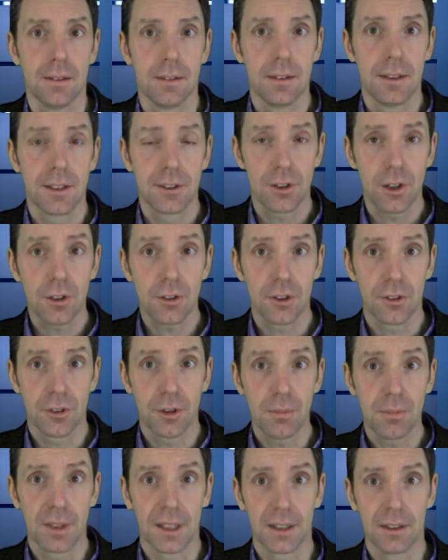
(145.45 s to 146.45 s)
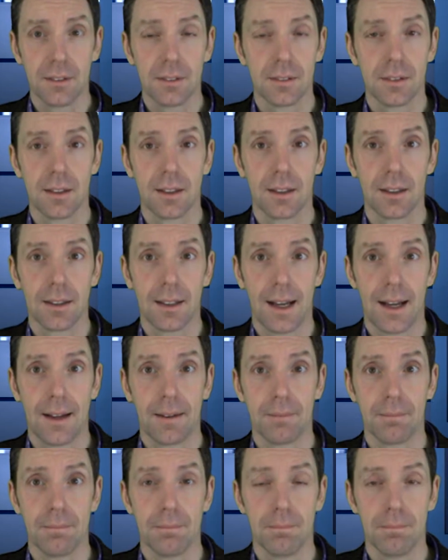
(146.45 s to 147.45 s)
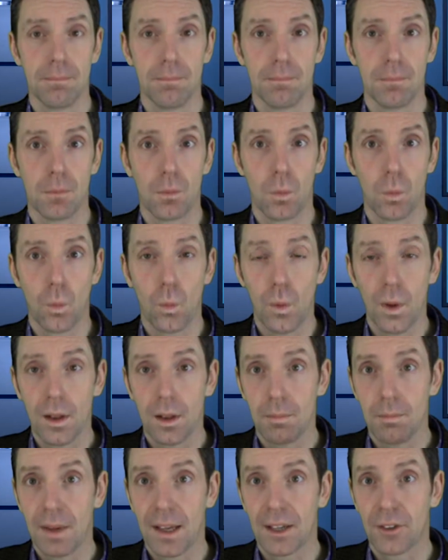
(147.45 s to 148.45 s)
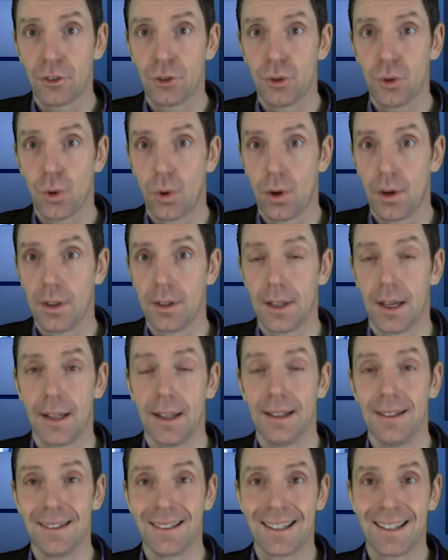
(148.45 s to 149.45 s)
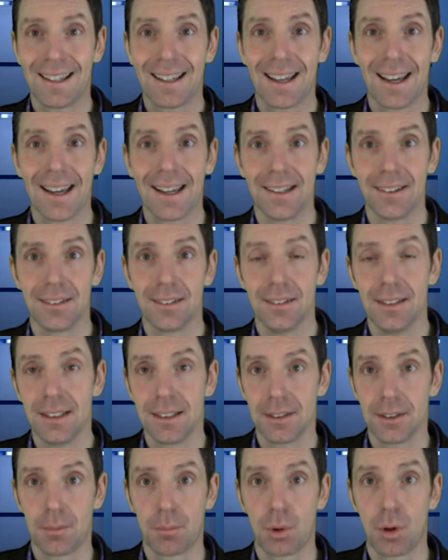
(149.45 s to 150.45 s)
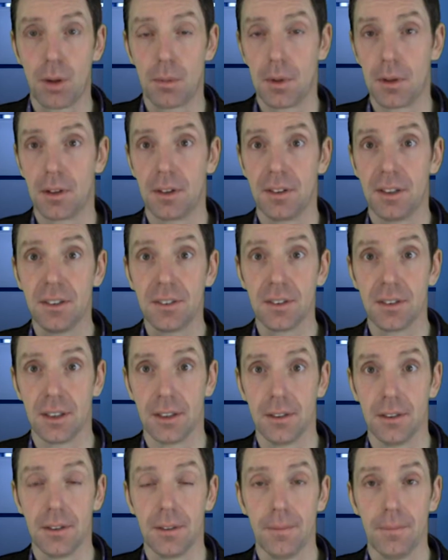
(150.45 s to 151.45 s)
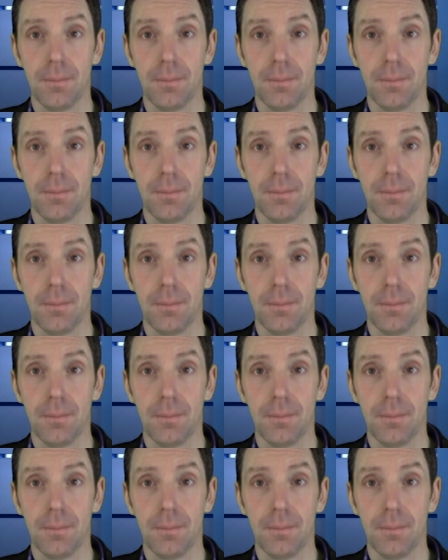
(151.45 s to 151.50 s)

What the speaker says: There's also something that will make sure that in case there's a problem, an incident,